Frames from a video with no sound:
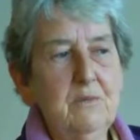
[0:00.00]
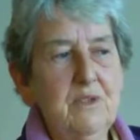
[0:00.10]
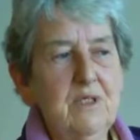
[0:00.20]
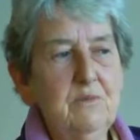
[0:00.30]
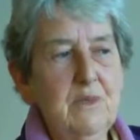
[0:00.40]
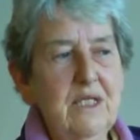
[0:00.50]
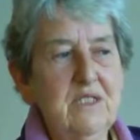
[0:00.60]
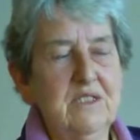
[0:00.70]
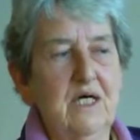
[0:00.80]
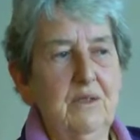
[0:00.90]
But in the
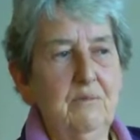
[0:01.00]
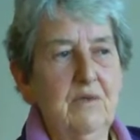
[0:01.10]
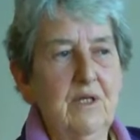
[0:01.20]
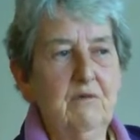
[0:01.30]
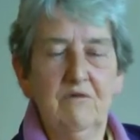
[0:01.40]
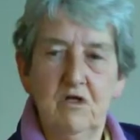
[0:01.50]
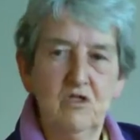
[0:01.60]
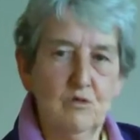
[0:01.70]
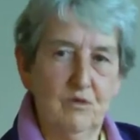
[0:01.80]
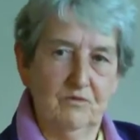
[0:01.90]
meantime, they were very
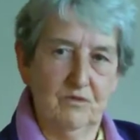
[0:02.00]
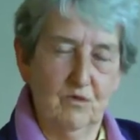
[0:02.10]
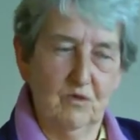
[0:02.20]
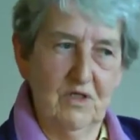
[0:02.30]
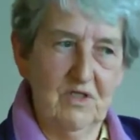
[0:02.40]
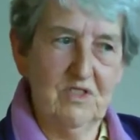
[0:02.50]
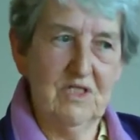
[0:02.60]
short of an organist,